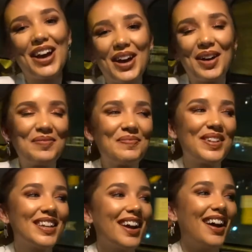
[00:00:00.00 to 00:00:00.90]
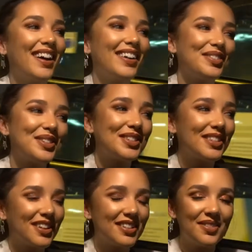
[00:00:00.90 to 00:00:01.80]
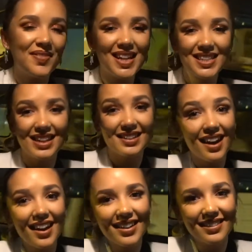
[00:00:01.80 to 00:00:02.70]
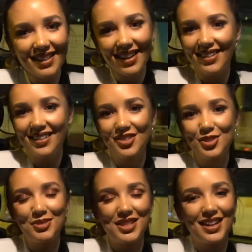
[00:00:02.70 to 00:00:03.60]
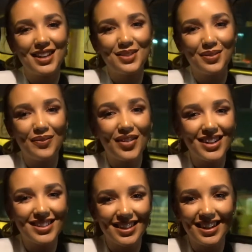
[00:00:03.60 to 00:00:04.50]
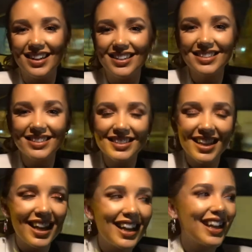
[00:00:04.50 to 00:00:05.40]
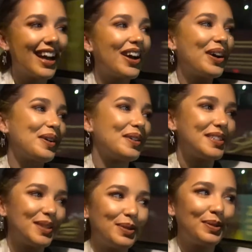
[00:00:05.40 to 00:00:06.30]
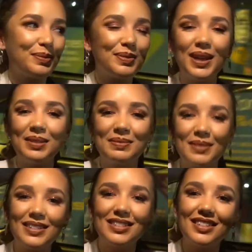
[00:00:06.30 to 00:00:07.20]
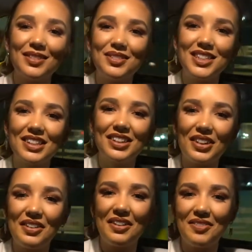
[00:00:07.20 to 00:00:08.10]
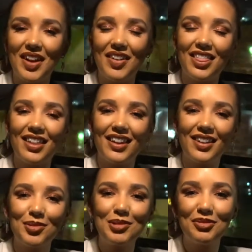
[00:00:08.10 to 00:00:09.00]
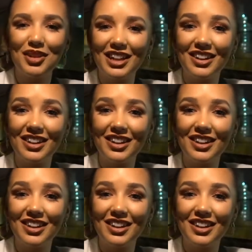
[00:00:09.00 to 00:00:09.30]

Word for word: um, but yeah, it was such an amazing night. Thank you to Mercedes for inviting us. Uh, so yeah, I don't know. We're just gonna go home now, I think. But we're really